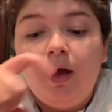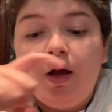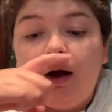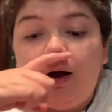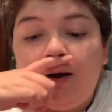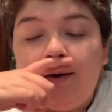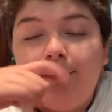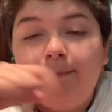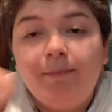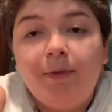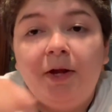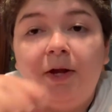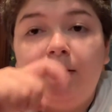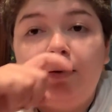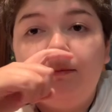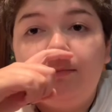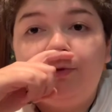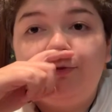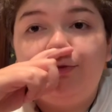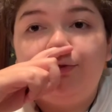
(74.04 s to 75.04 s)
Um, pen,
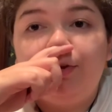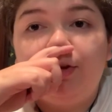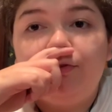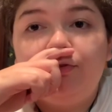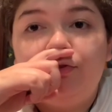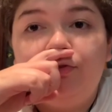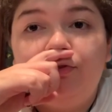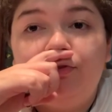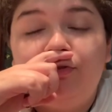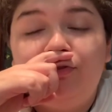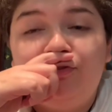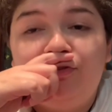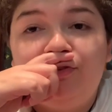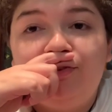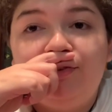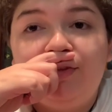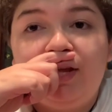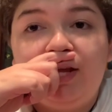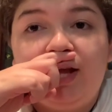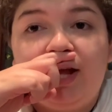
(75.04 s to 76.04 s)
my sister actually uses, she
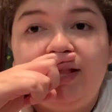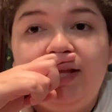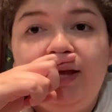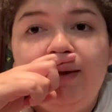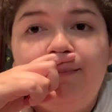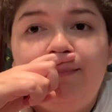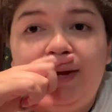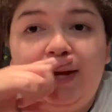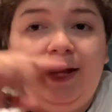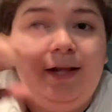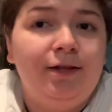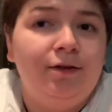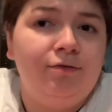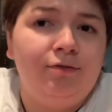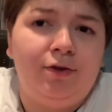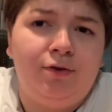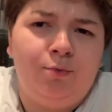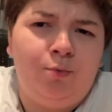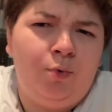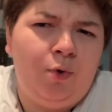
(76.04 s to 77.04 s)
was like, I need a pen. I was
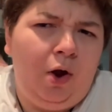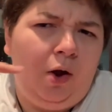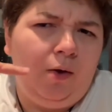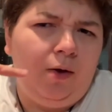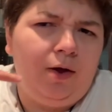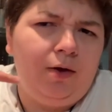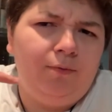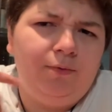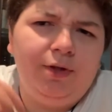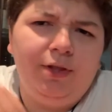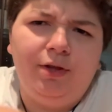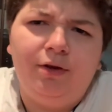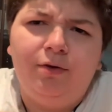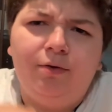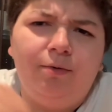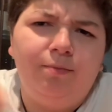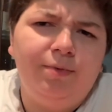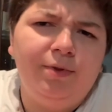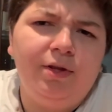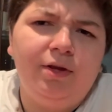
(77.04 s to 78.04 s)
like, I went there,
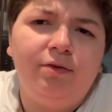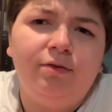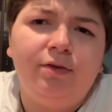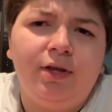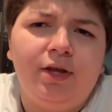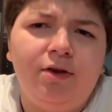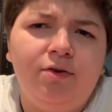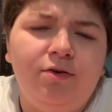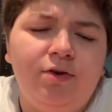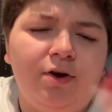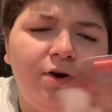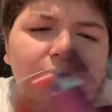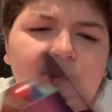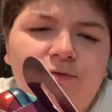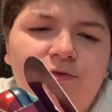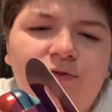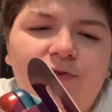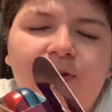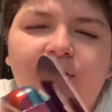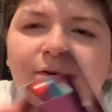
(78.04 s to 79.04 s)
opened it, I was like, here you go.
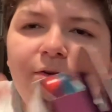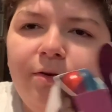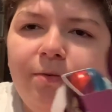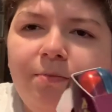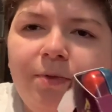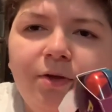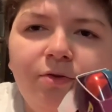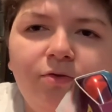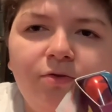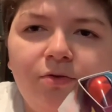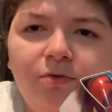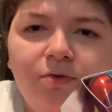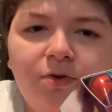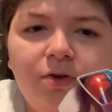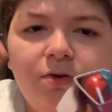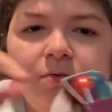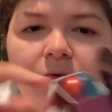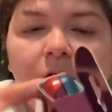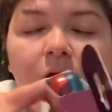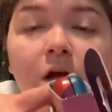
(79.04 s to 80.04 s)
She's like, your pen's so
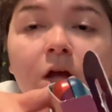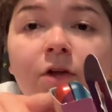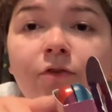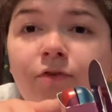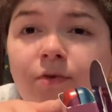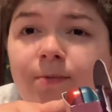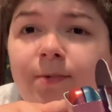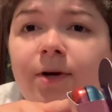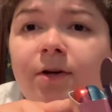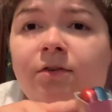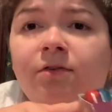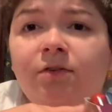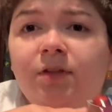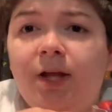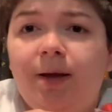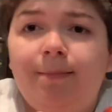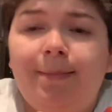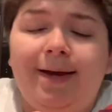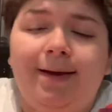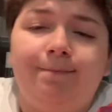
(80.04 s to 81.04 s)
cute. Two bucks,
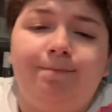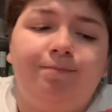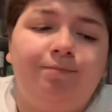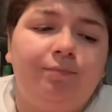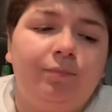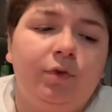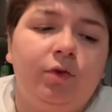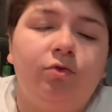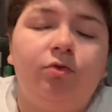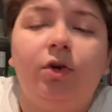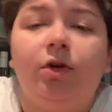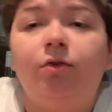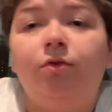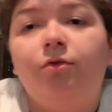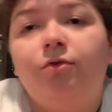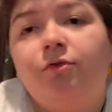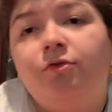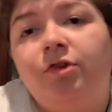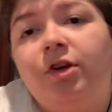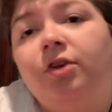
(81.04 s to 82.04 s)
not bad. So I do
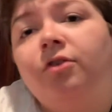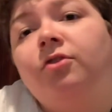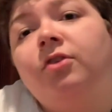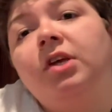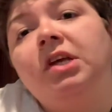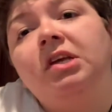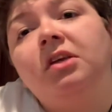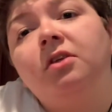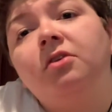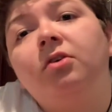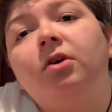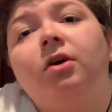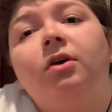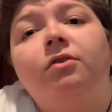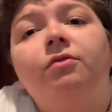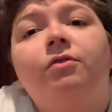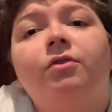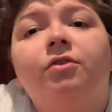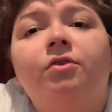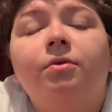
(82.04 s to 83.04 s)
suggest paying Target
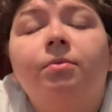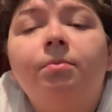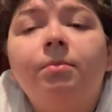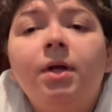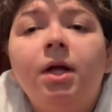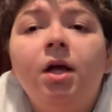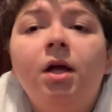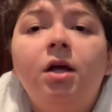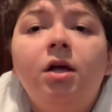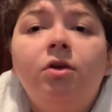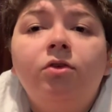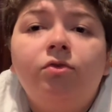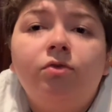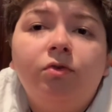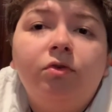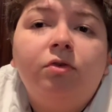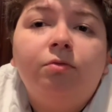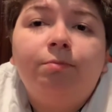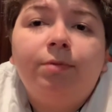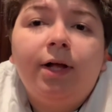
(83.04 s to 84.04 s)
for some school
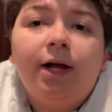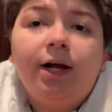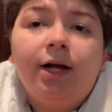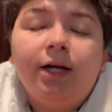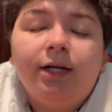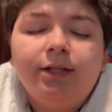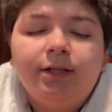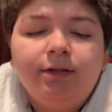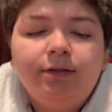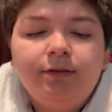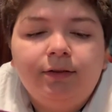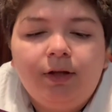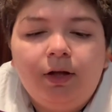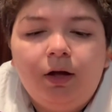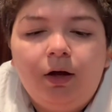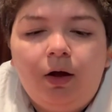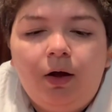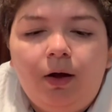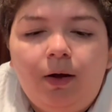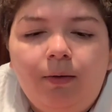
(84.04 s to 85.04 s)
supplies.
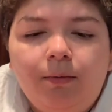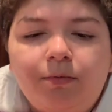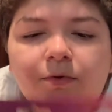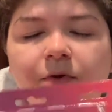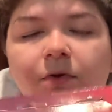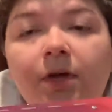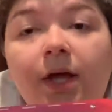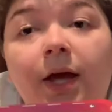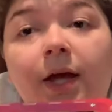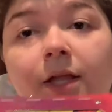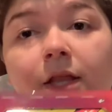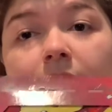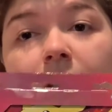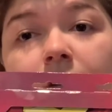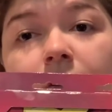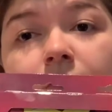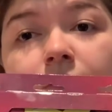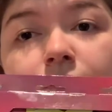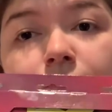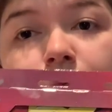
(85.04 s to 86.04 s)
Um, so yeah, in
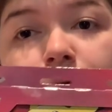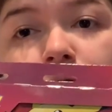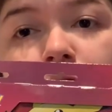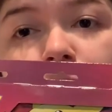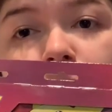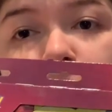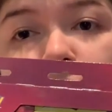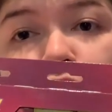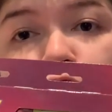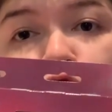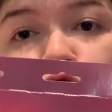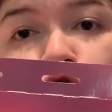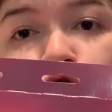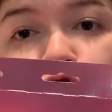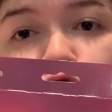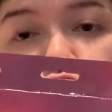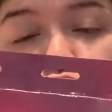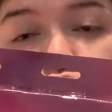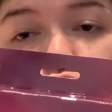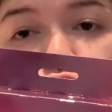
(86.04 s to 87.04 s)
here there's supposed to be
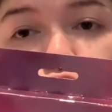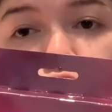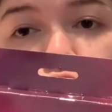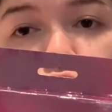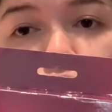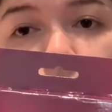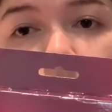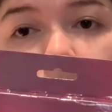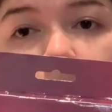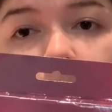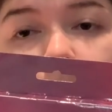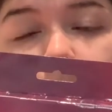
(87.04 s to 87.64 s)
two,